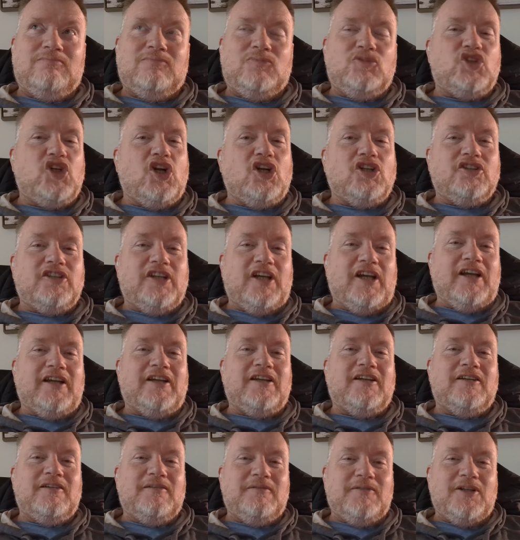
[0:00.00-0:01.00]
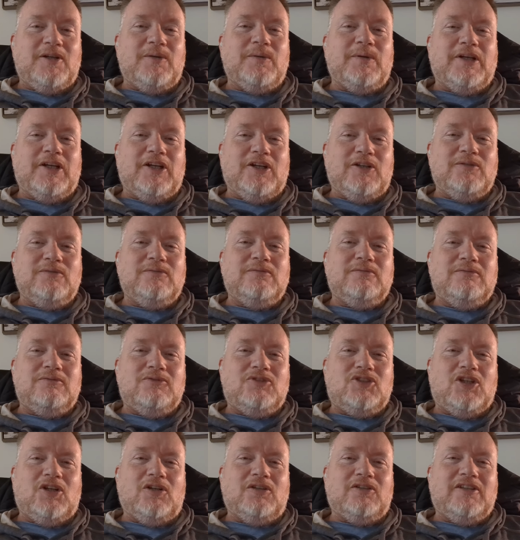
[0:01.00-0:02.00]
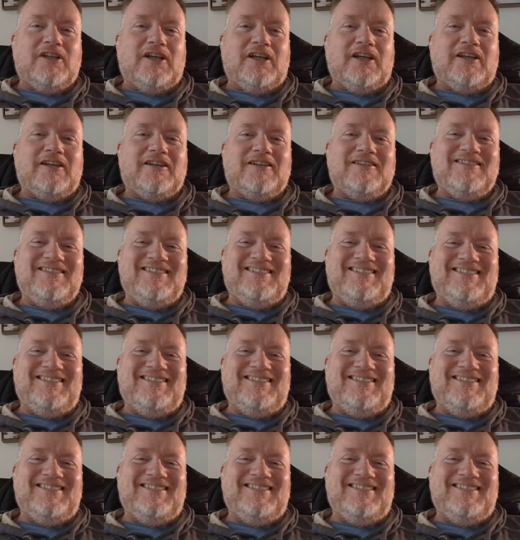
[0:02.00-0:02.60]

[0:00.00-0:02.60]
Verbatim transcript: drunk tank. There we go, drunk tank.